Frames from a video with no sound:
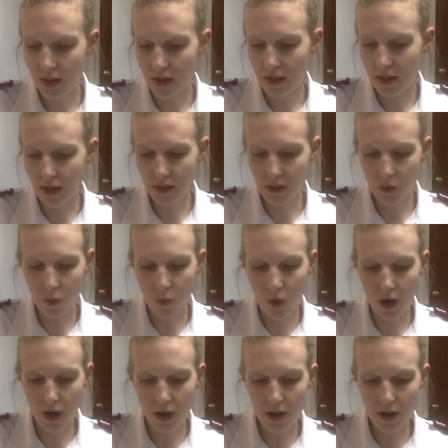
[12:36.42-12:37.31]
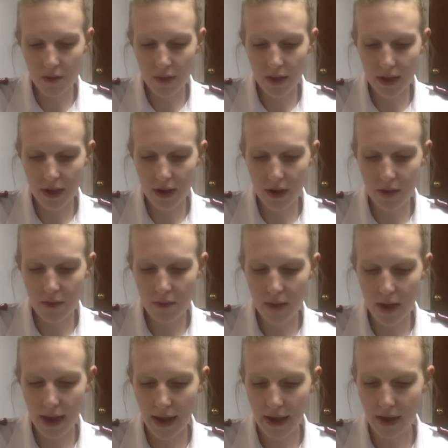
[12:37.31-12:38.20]
that the water may come
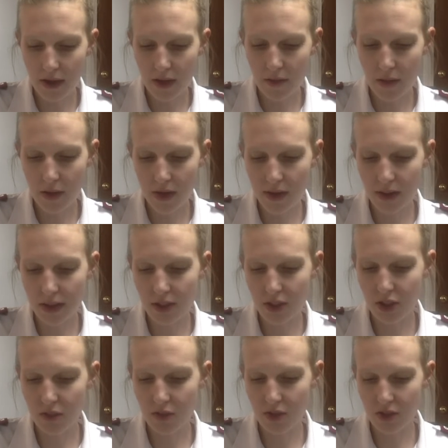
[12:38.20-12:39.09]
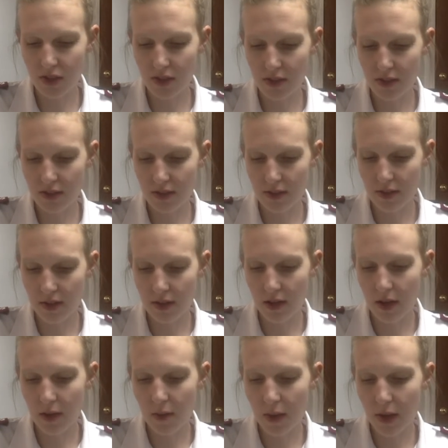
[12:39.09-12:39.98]
back upon the Egyptians,
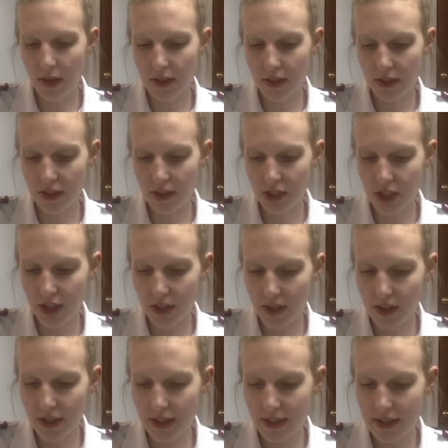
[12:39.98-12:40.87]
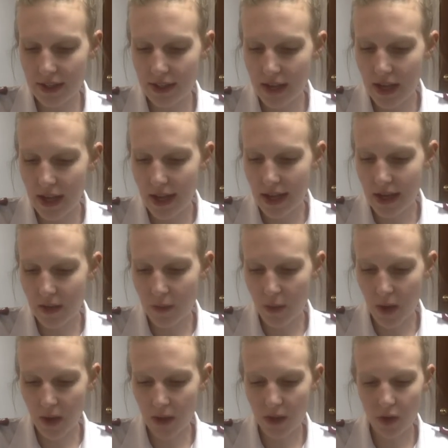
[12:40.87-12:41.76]
upon their chariots, and
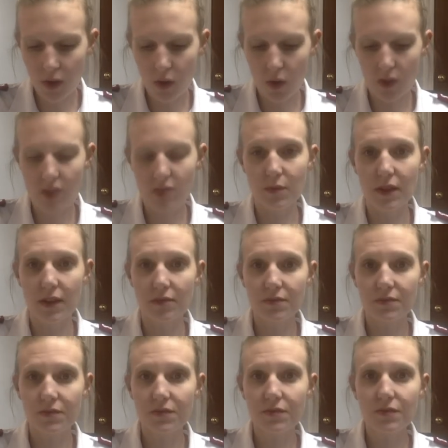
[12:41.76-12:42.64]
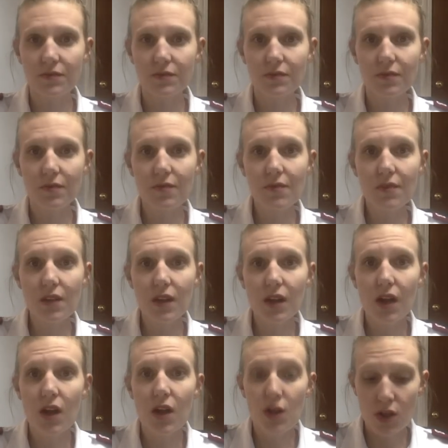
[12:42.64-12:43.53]
upon their horsemen."
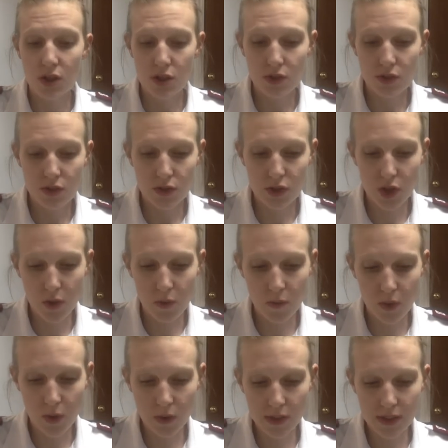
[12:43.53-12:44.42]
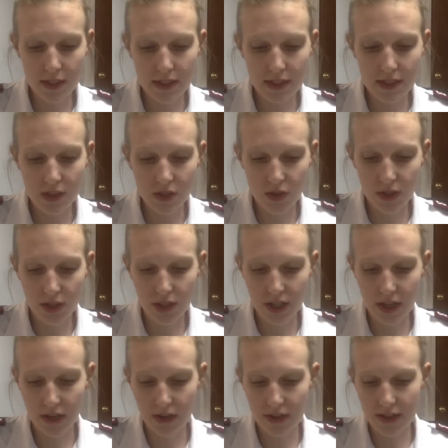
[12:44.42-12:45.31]
So Moses stretched
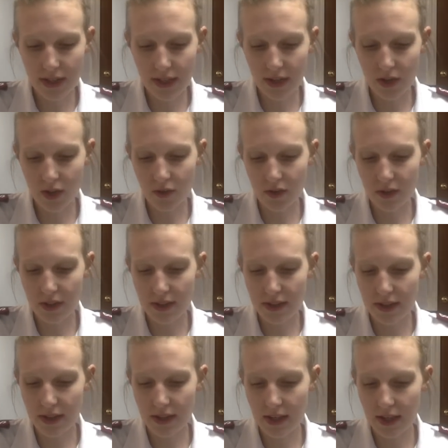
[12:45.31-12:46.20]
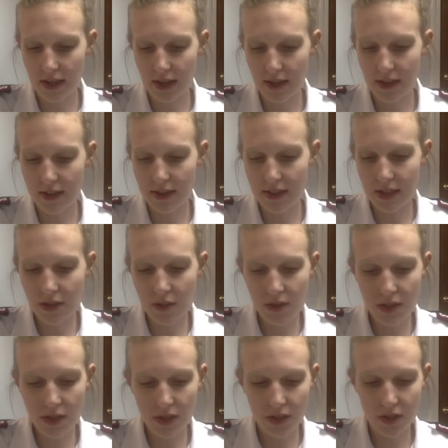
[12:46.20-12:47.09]
out his hand over the sea, and the sea
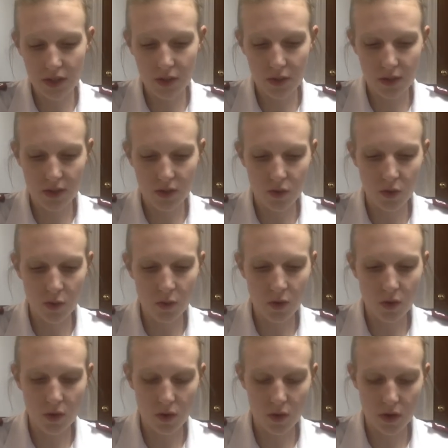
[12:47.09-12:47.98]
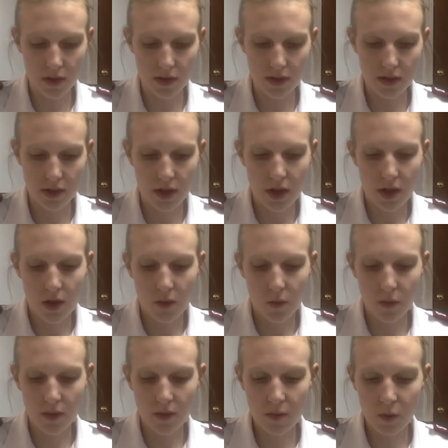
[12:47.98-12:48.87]
returned to its normal course
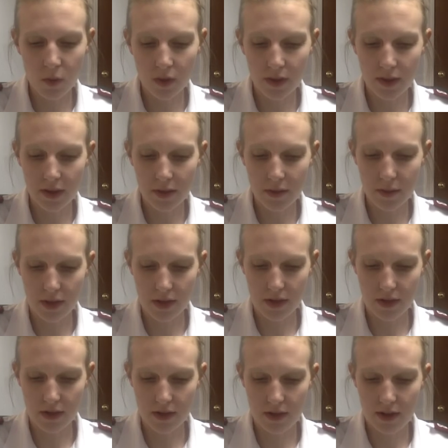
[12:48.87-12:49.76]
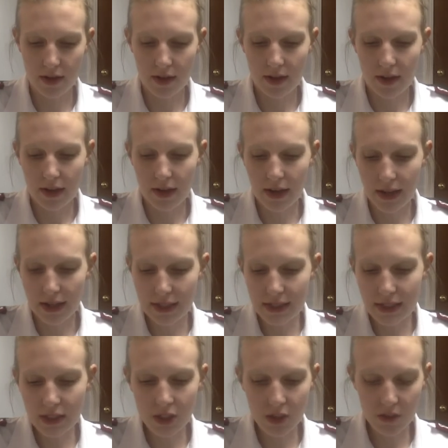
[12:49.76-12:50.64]
when the morning appeared. And as
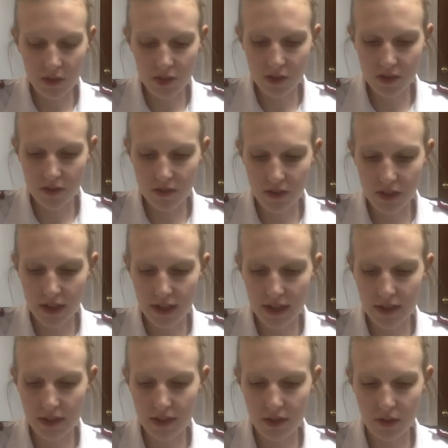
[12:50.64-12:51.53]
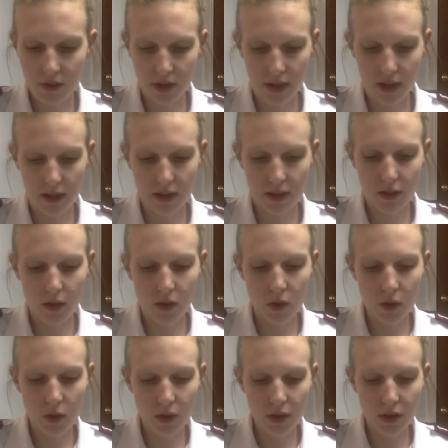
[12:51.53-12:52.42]
the Egyptians fled into it, the
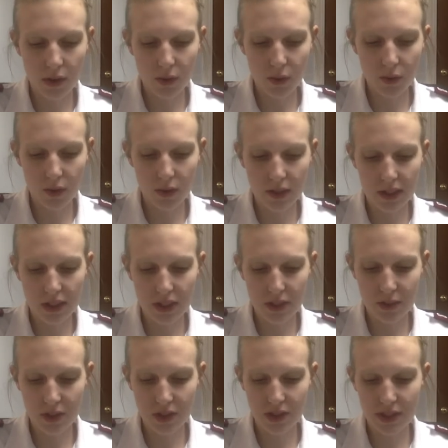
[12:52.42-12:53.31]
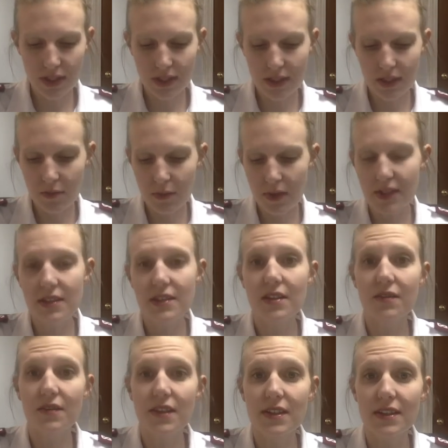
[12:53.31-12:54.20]
Lord threw the Egyptians into the midst
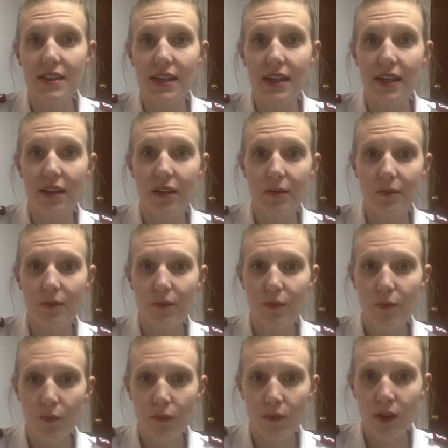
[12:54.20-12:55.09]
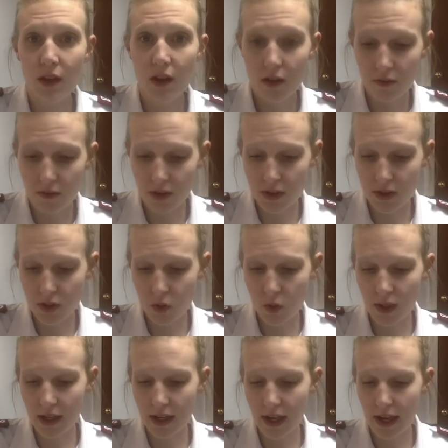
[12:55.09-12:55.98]
of the sea. Verse
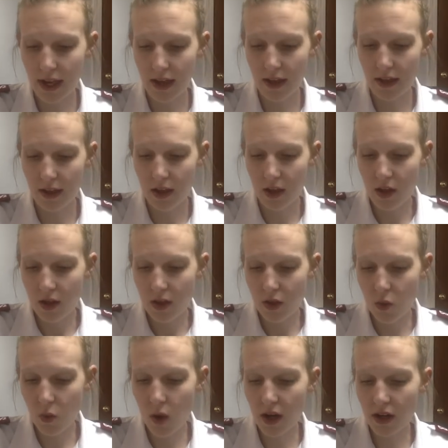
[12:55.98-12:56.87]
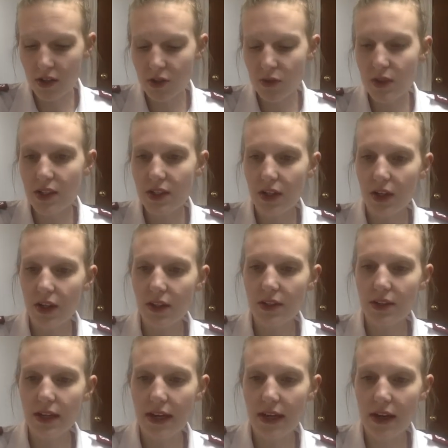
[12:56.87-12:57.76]
28. The waters
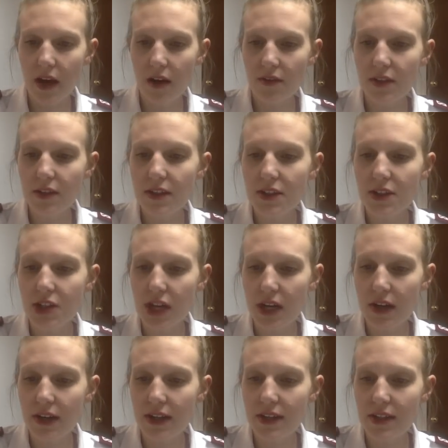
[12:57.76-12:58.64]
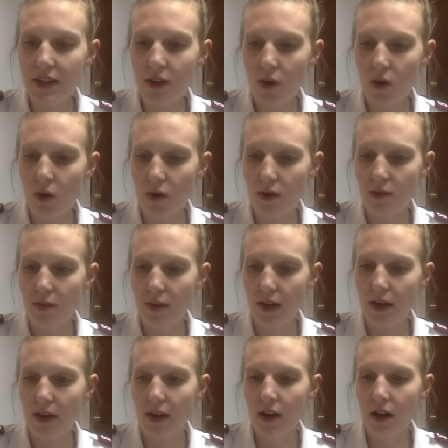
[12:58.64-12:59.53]
returned and covered the chariots and the
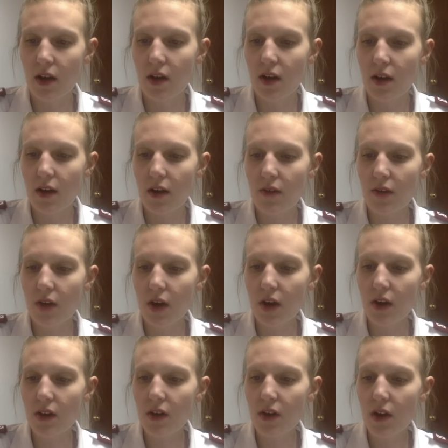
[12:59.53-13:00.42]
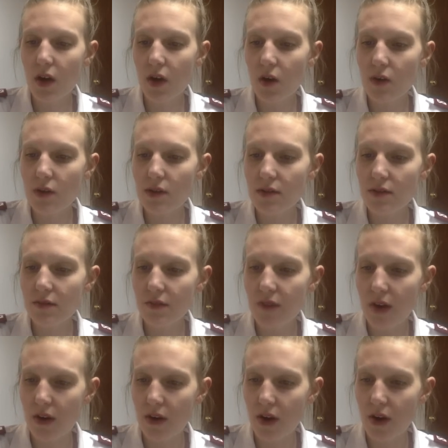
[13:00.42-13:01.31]
horsemen. Of all the hosts of
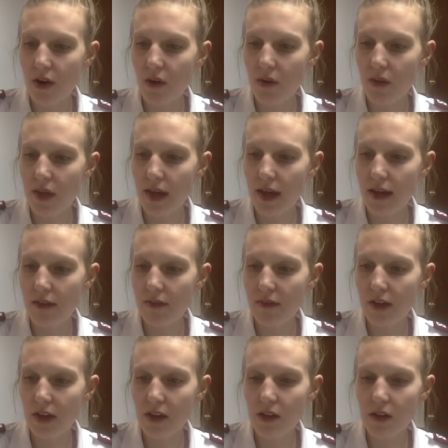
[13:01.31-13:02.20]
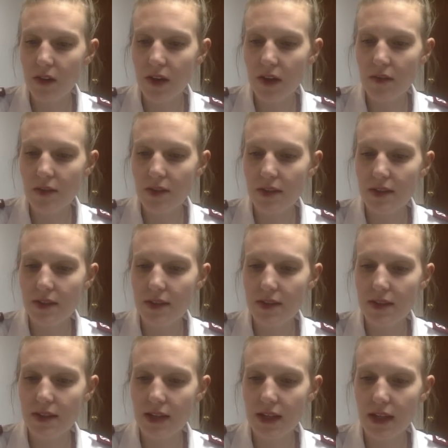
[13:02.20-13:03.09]
Pharaoh that had followed them into the
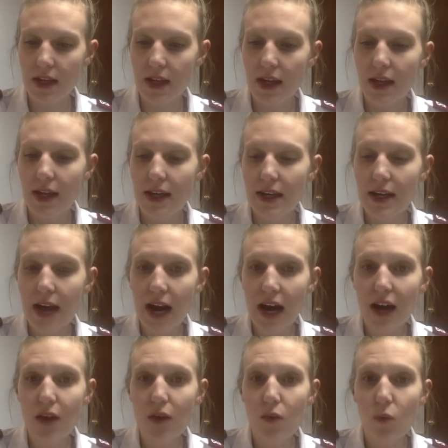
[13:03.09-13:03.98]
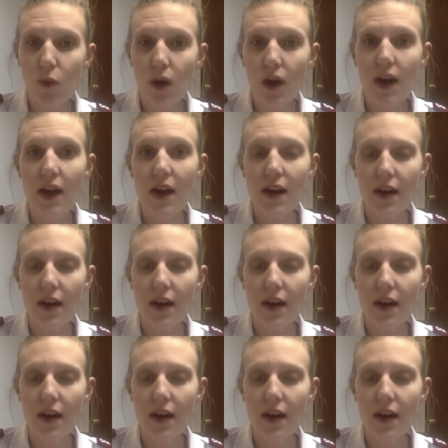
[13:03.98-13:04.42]
sea, not one